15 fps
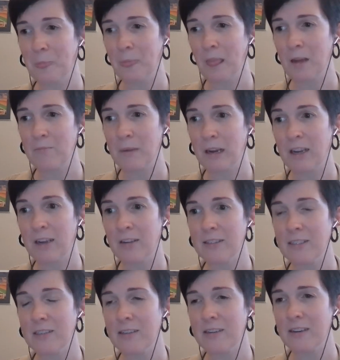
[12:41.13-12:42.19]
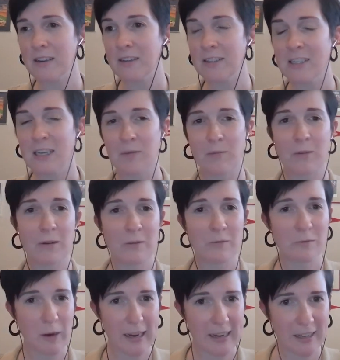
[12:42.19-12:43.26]
But in some
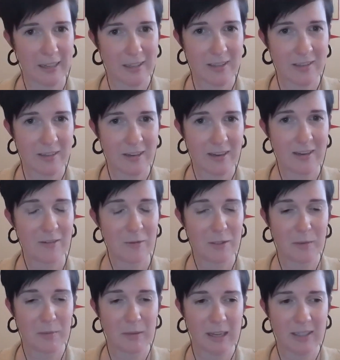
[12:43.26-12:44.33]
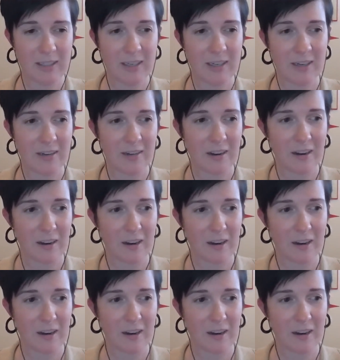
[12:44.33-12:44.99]
ways, it was a blessing.